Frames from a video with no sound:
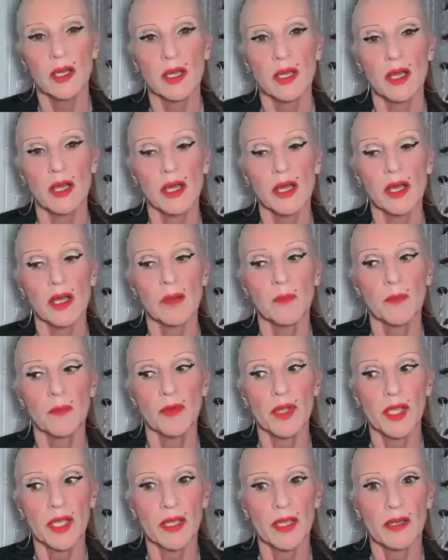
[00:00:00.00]
uh,
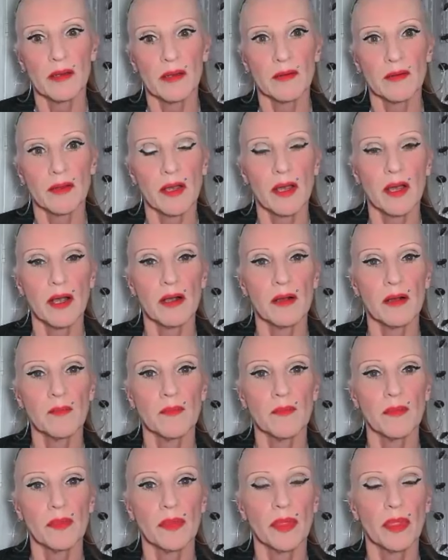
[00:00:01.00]
bring in
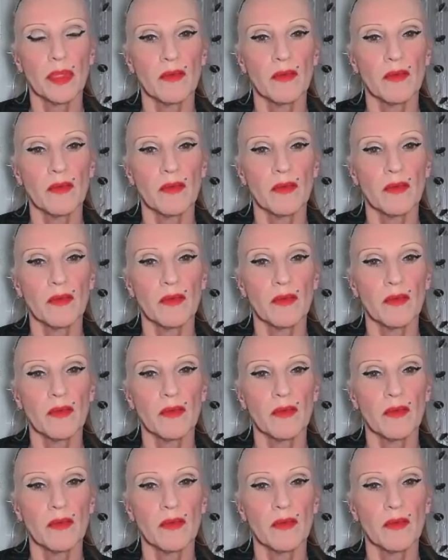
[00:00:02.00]
um,